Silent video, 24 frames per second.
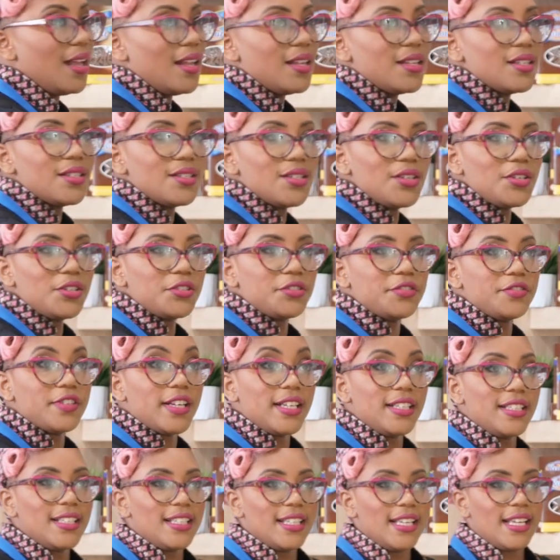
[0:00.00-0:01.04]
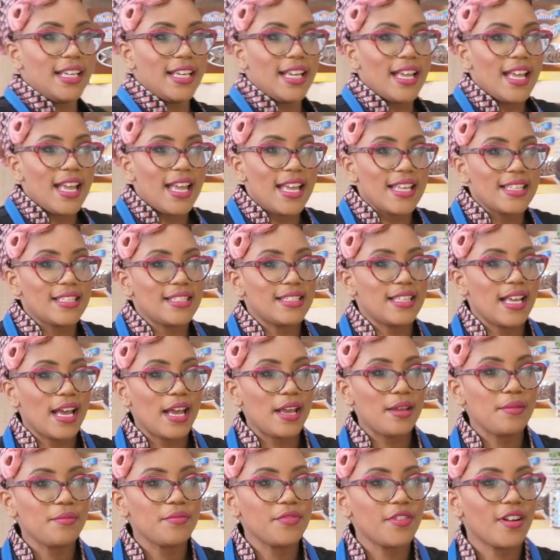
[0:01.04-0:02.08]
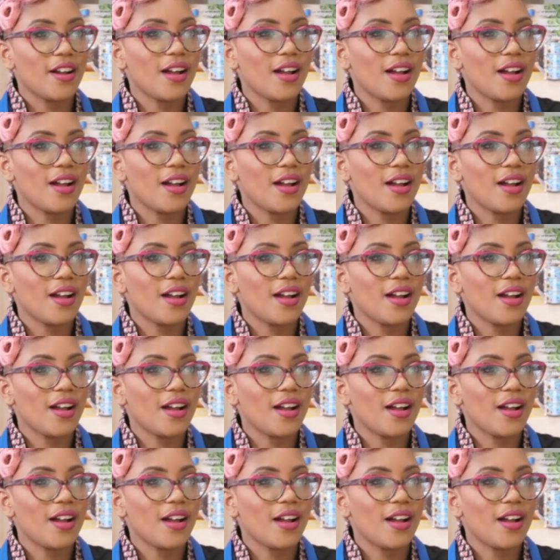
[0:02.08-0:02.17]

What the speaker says: So it's time for